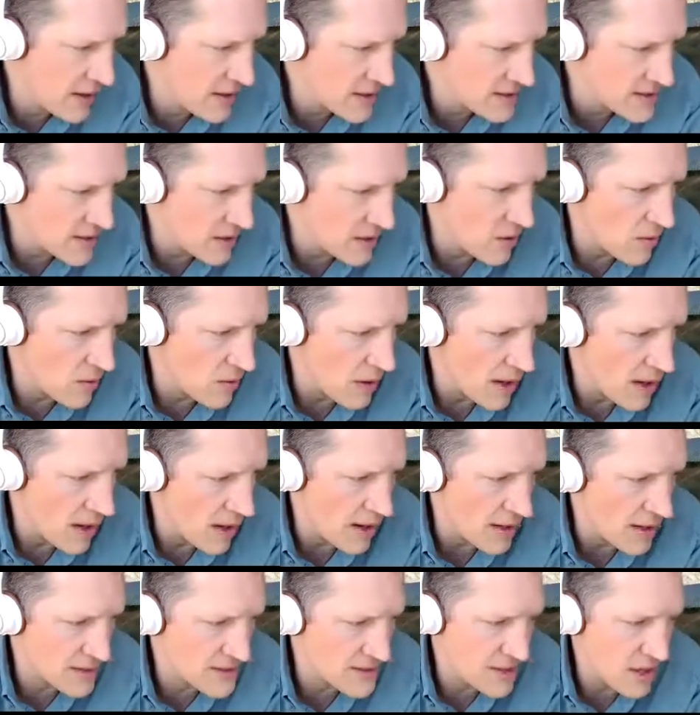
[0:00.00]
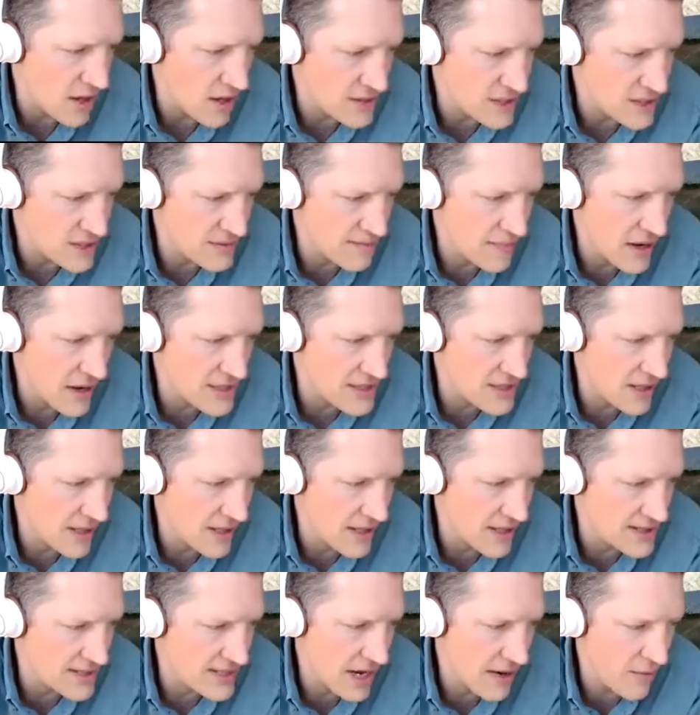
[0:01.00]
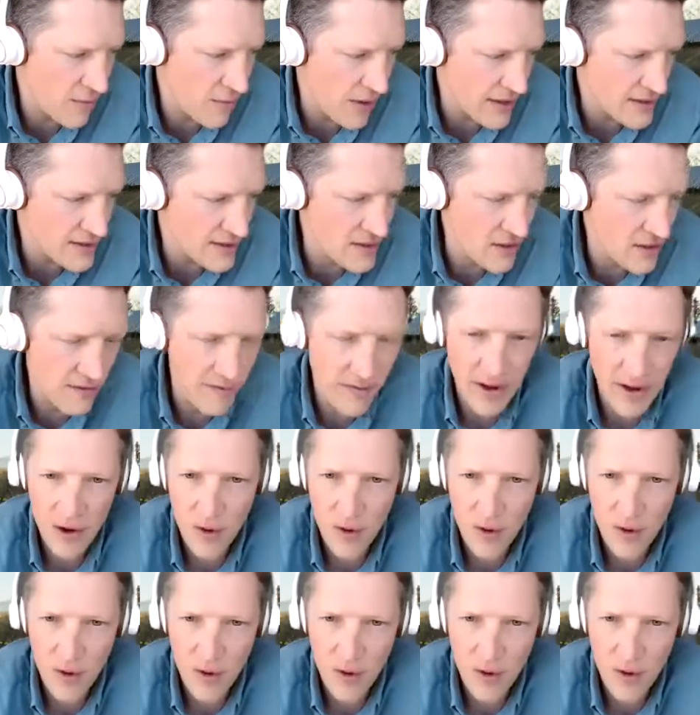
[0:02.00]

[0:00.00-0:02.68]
So Staj has mentioned the statewide survey